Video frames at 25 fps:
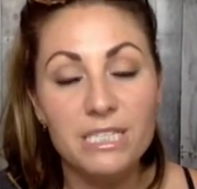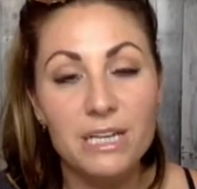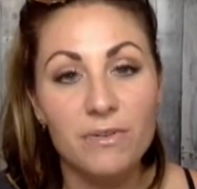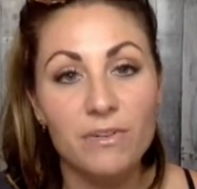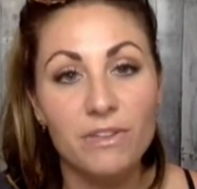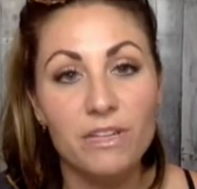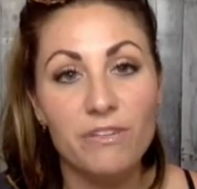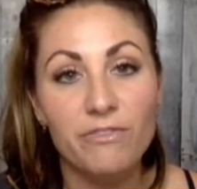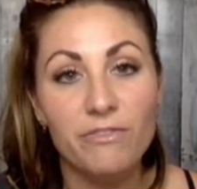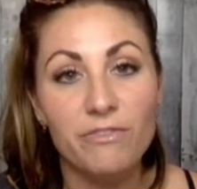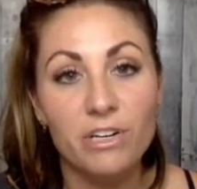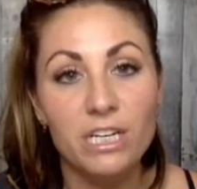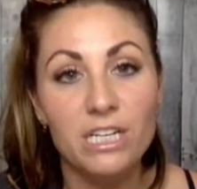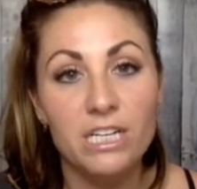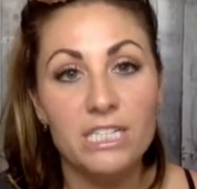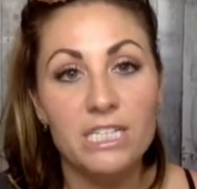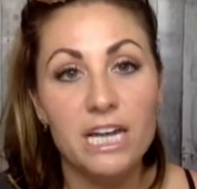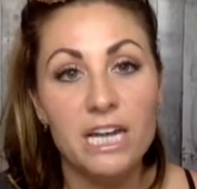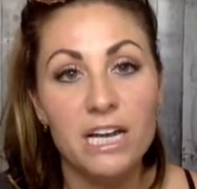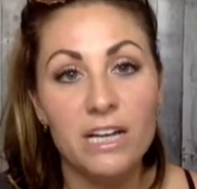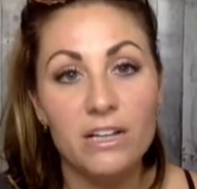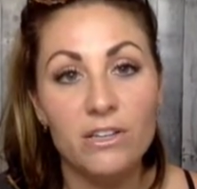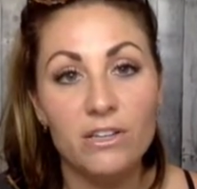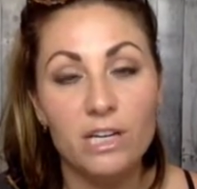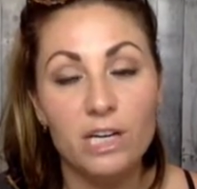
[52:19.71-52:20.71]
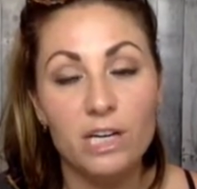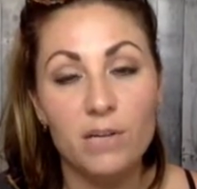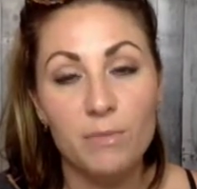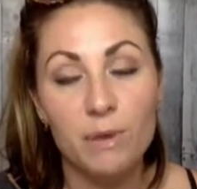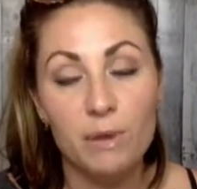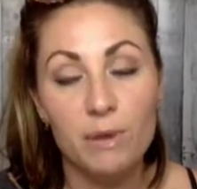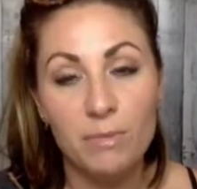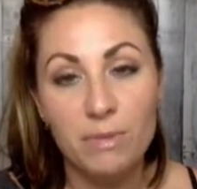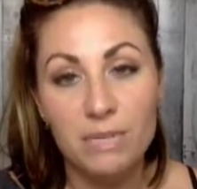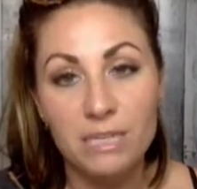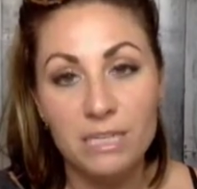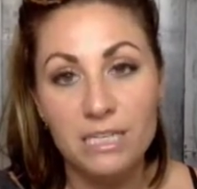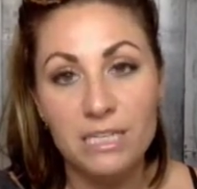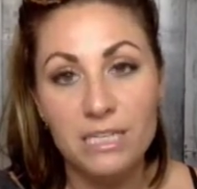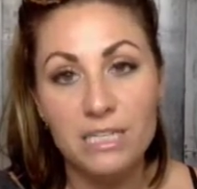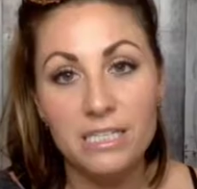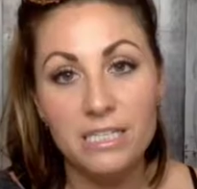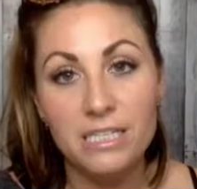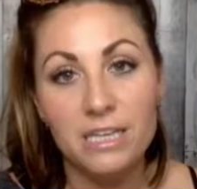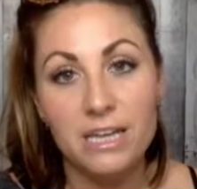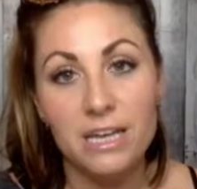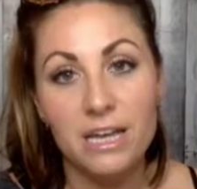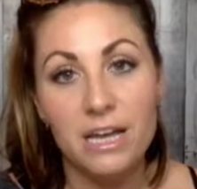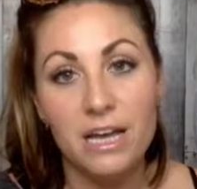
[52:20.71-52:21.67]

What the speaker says: I would love for you to take a look at my business.